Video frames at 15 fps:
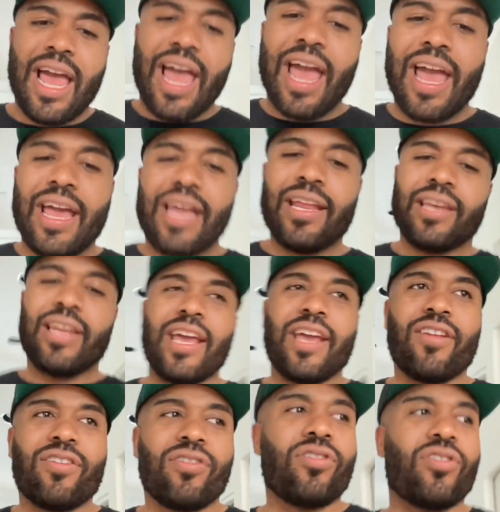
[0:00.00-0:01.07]
and
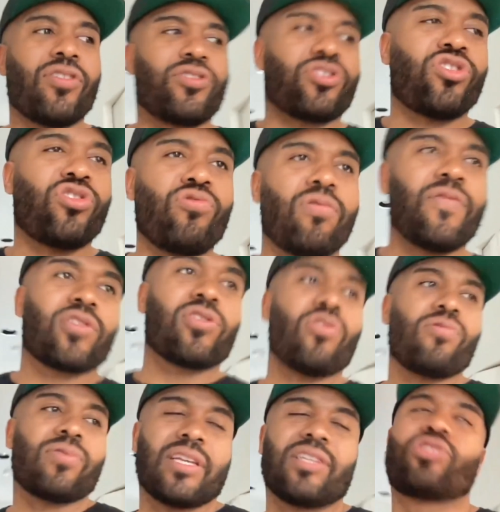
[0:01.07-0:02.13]
in two of
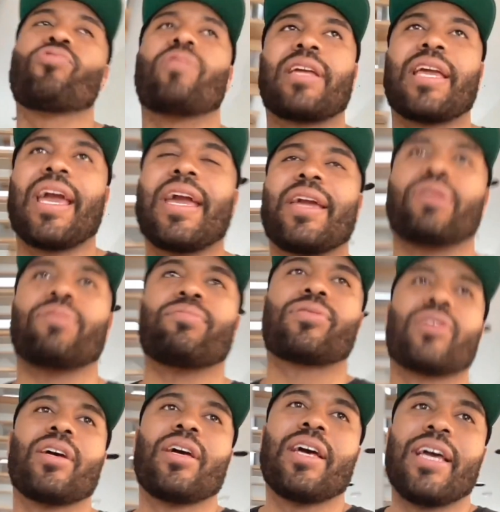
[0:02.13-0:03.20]
the games,
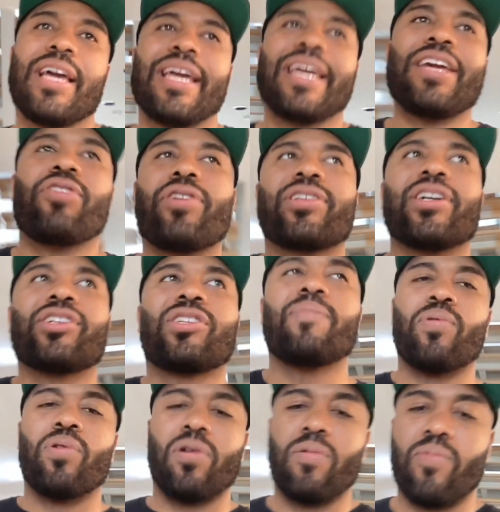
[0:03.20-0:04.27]
he only touched the
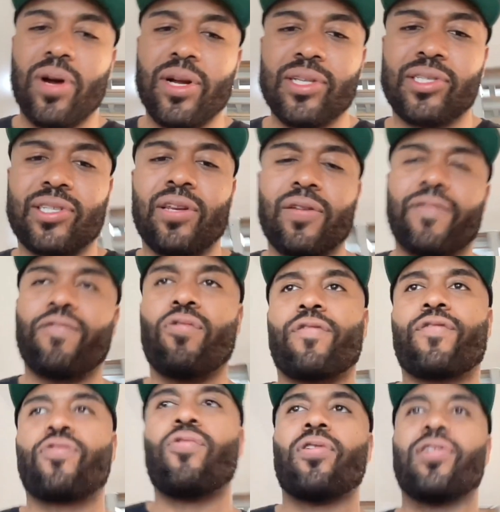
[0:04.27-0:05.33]
ball once in the fourth
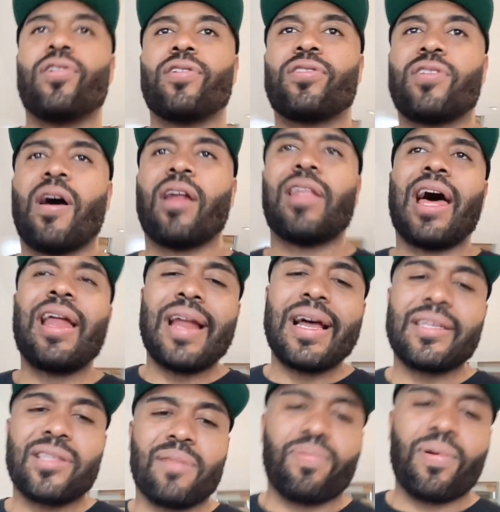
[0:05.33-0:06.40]
quarter. A lot of that
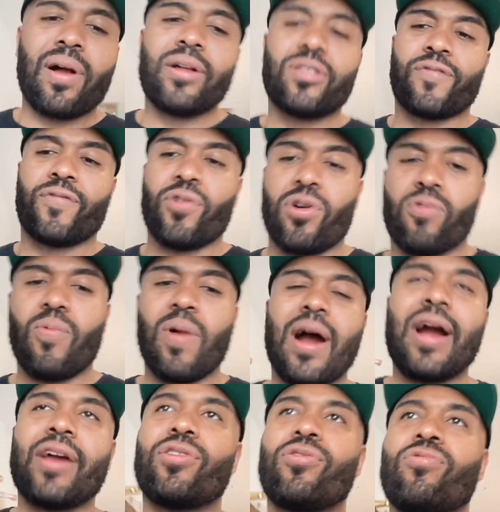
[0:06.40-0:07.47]
is LeBron's fault. Why
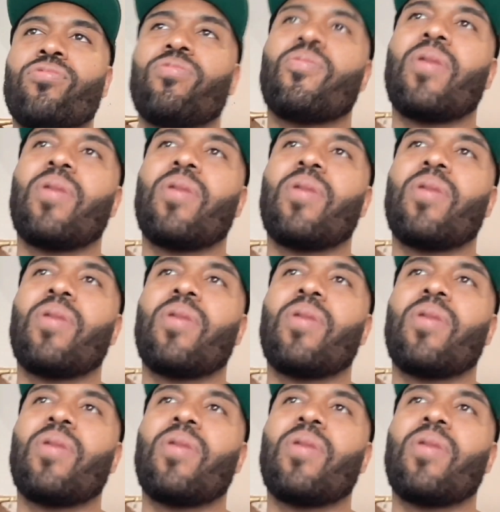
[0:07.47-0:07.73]
are you